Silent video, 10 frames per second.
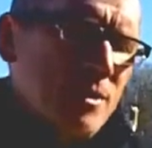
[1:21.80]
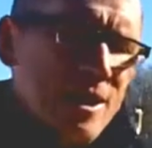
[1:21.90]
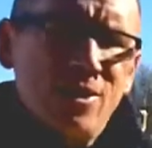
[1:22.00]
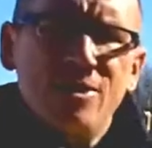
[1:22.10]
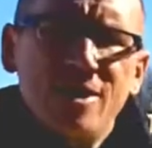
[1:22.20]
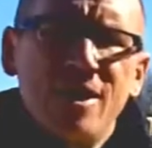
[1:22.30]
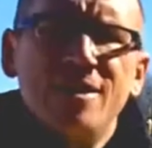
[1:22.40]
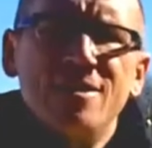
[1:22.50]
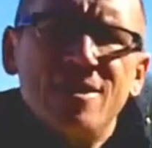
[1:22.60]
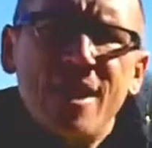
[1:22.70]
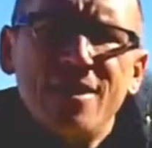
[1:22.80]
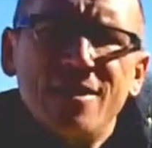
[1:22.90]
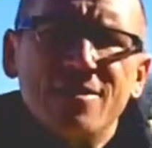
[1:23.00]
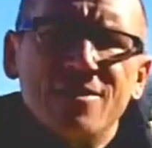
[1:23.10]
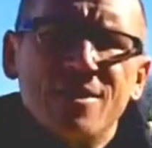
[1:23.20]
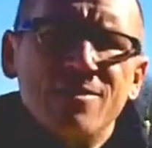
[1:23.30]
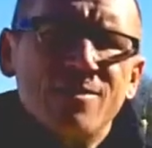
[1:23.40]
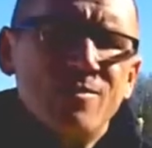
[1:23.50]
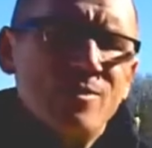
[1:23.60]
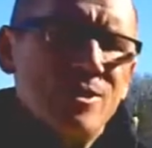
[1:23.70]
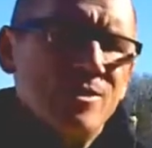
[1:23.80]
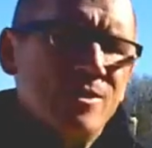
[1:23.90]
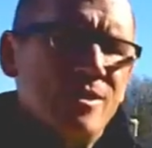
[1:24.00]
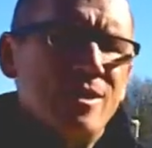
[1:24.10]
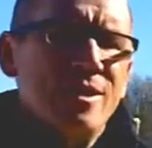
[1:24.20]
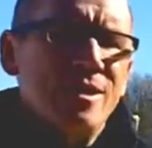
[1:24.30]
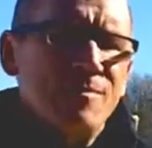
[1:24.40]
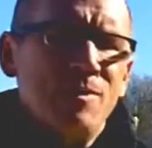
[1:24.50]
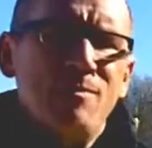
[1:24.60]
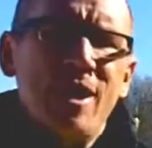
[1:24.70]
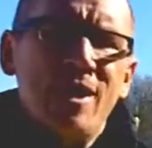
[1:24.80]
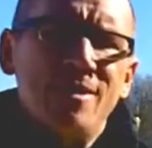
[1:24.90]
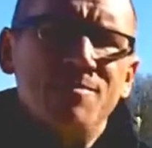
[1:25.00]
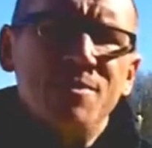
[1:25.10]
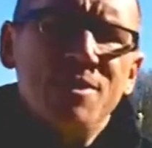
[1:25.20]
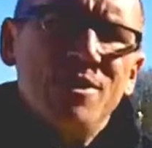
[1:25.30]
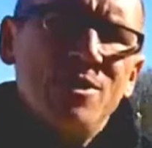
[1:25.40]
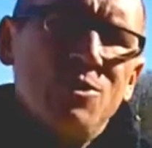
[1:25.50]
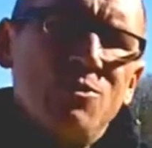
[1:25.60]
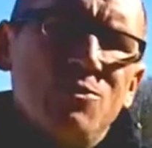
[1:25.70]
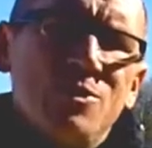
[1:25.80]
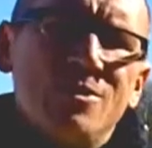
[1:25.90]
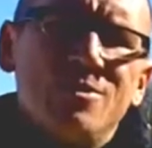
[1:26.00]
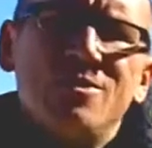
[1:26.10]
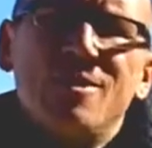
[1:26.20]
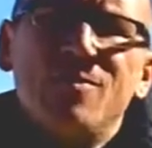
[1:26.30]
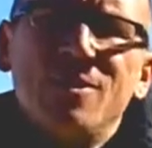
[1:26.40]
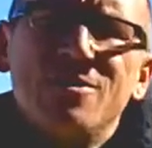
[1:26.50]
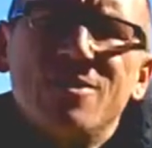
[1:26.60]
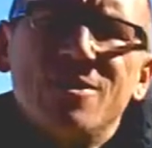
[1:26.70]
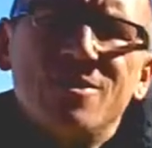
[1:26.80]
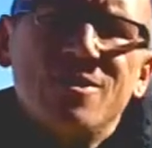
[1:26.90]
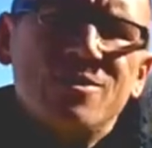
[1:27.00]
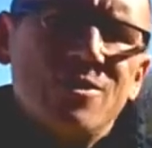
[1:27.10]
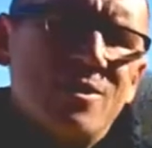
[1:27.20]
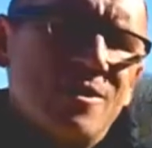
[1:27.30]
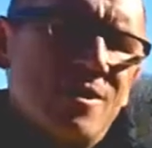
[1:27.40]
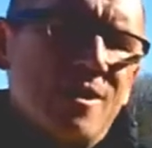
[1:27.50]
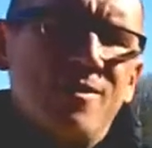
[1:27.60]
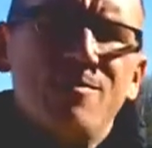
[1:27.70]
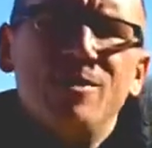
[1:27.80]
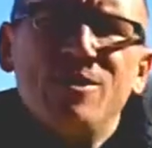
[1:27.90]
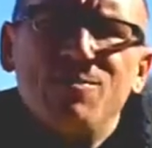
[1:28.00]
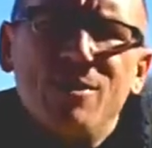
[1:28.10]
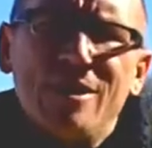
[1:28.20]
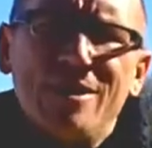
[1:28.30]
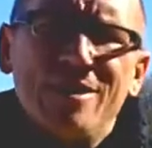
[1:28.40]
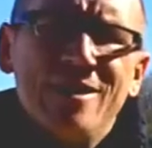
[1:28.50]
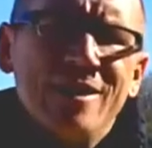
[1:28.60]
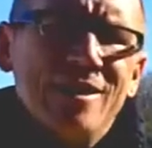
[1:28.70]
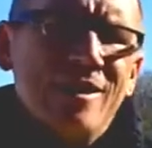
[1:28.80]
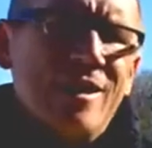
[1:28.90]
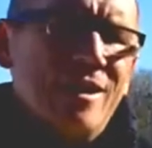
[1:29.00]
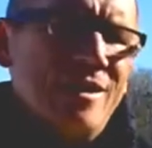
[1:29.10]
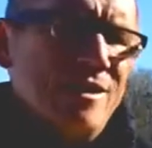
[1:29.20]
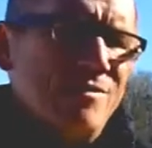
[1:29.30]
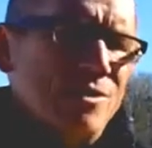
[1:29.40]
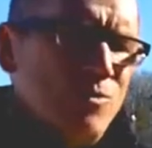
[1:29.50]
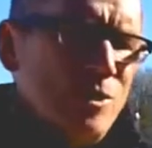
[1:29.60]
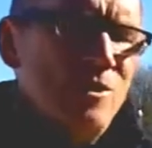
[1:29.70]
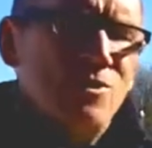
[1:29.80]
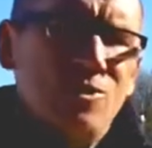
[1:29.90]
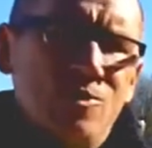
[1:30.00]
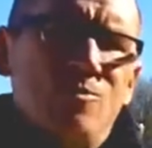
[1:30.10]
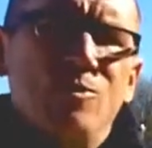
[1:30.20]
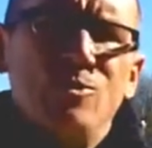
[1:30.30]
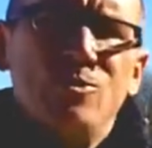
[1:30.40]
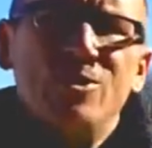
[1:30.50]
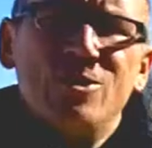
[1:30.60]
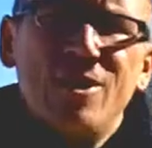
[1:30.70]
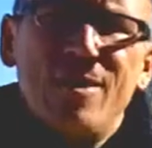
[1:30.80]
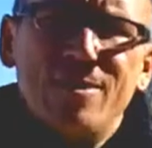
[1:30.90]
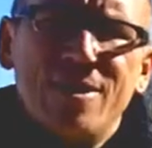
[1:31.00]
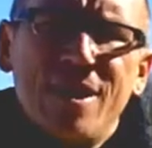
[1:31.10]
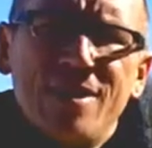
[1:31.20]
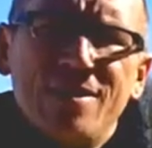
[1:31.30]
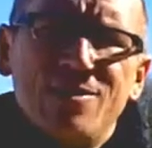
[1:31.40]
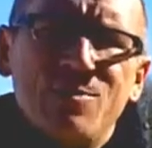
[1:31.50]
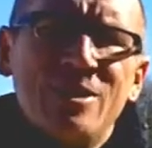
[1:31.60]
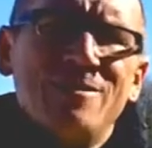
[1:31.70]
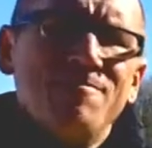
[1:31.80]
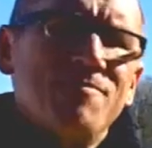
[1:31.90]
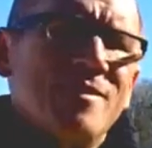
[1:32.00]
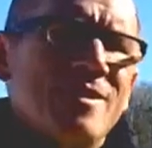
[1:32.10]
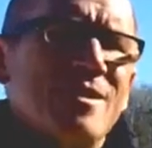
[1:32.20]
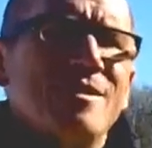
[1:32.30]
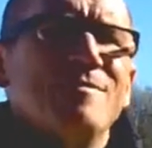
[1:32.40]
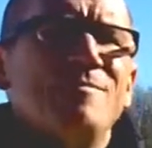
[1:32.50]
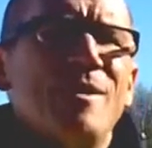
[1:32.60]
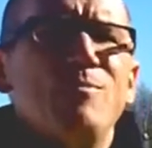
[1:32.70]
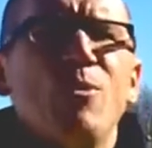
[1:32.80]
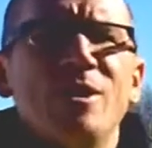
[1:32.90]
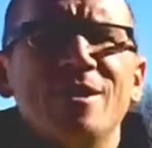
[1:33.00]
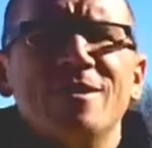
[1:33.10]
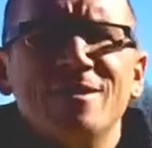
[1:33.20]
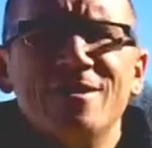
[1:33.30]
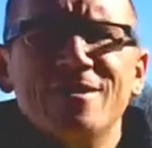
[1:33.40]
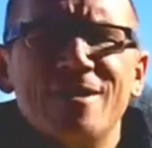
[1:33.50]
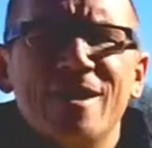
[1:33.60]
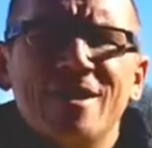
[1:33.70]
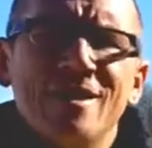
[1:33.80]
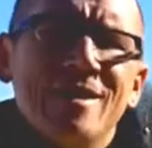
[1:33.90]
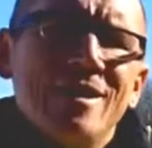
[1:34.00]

but it could take these cattails out. We could clean up the bottom using something such as the Beach Buddy. Even the weed shear will do a good job in cattails. But my point is that